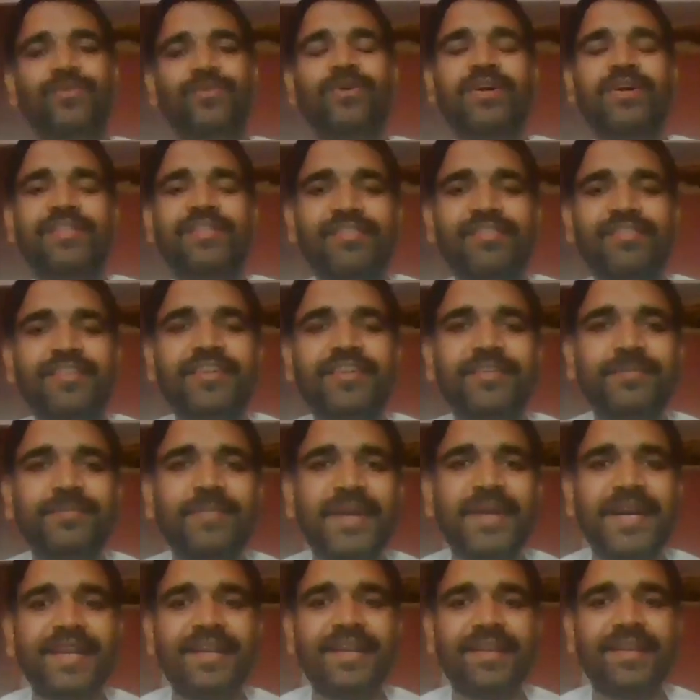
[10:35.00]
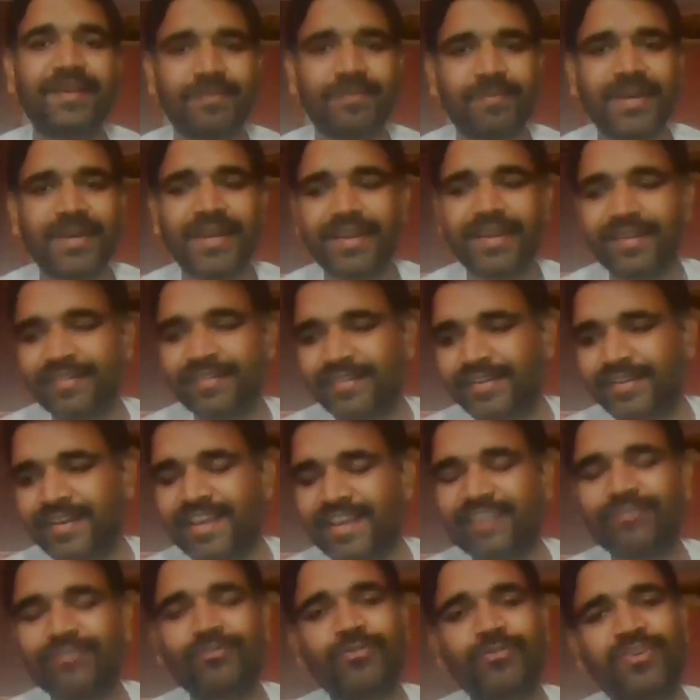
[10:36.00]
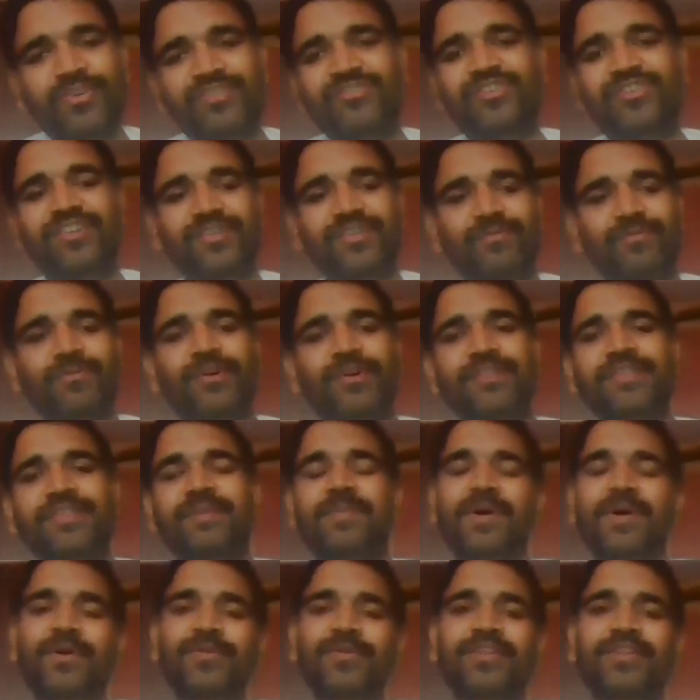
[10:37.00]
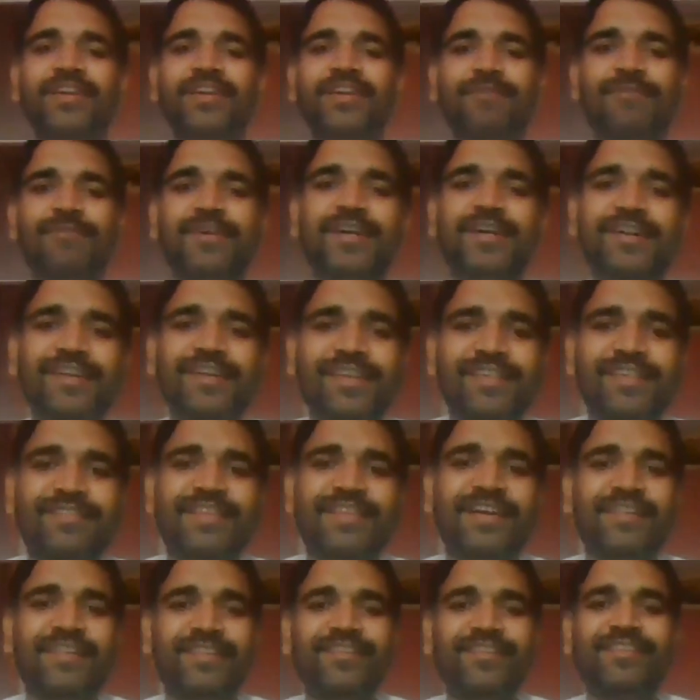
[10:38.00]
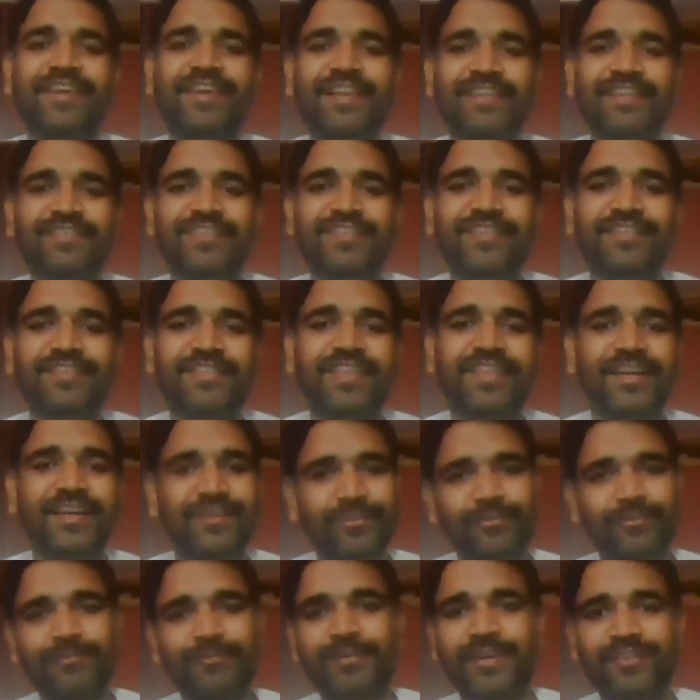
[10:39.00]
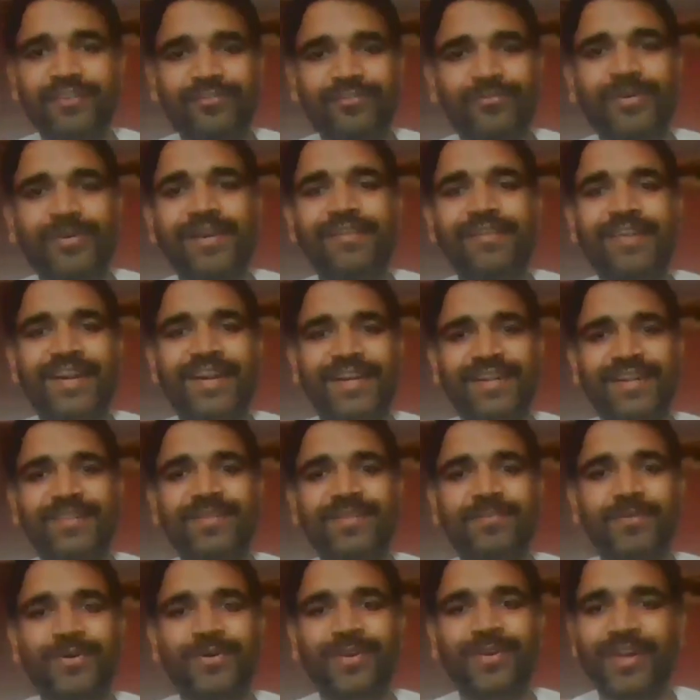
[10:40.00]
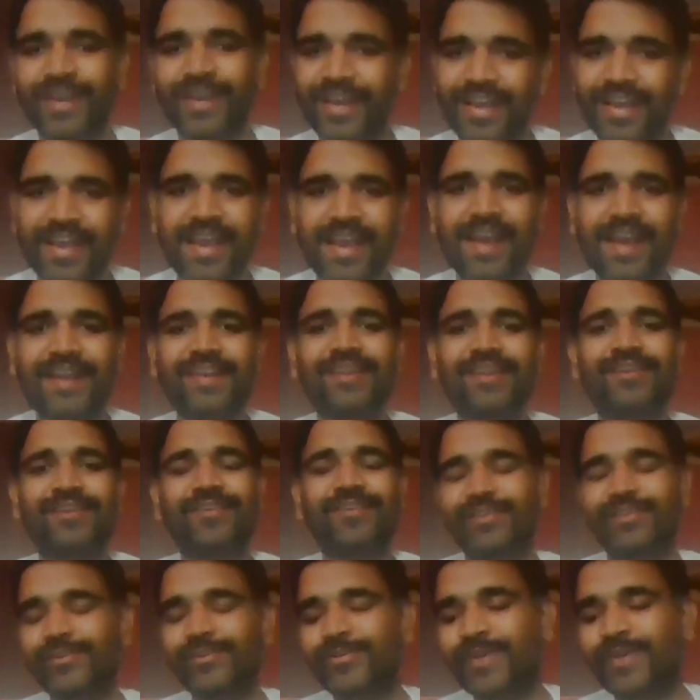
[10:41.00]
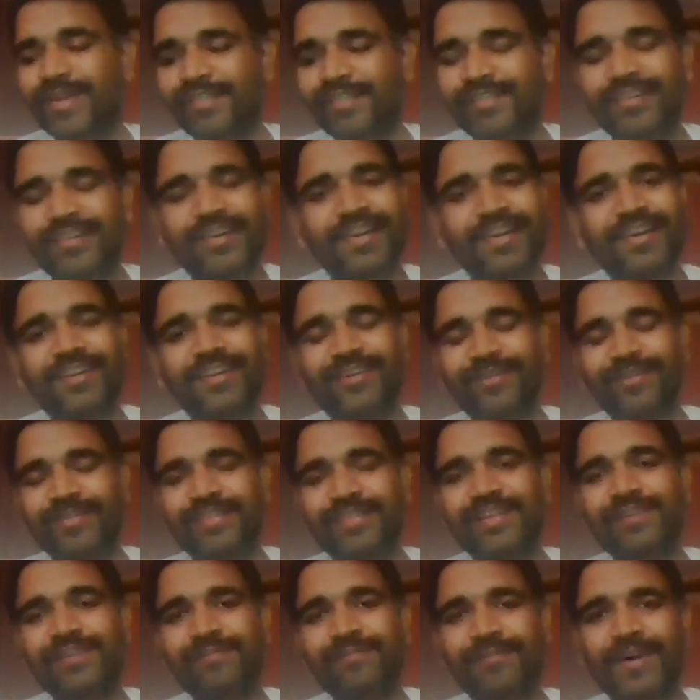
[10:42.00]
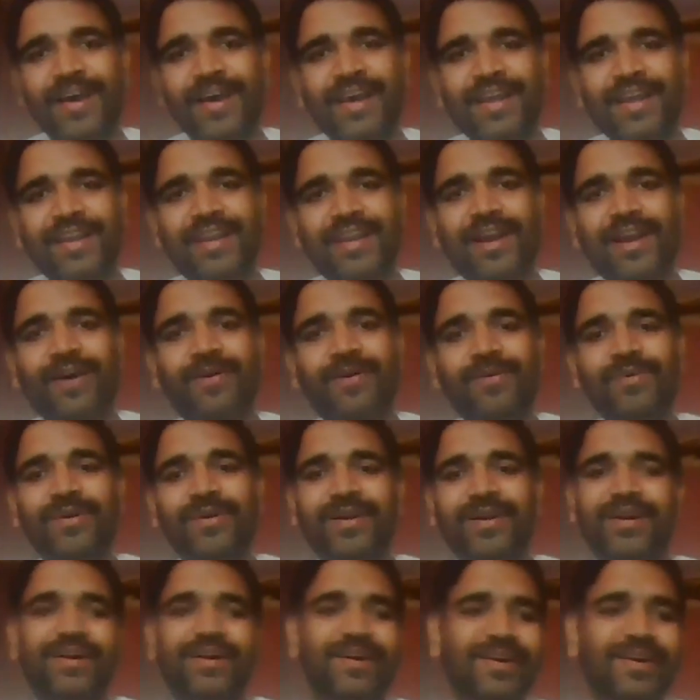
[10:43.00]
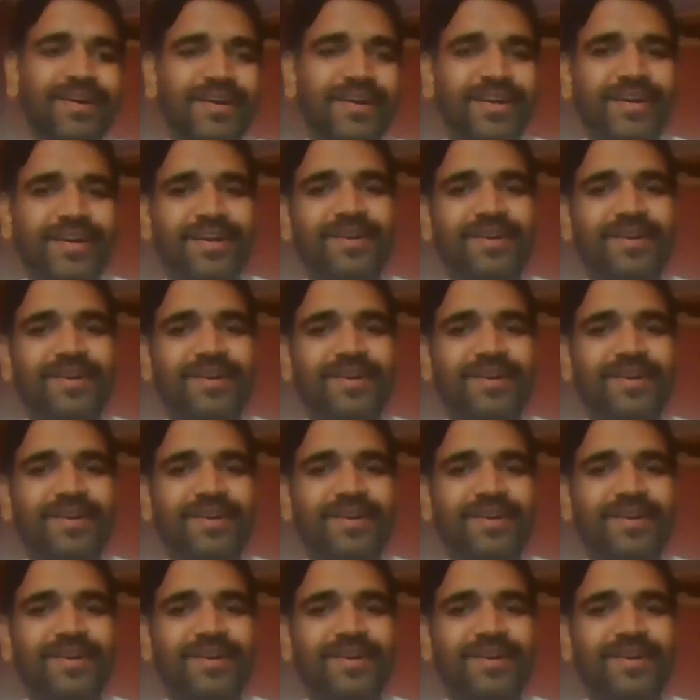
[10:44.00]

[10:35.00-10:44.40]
you answered my my next question was about the difficulties and the challenges that you faced while writing the book and it you answered it yourself now uh,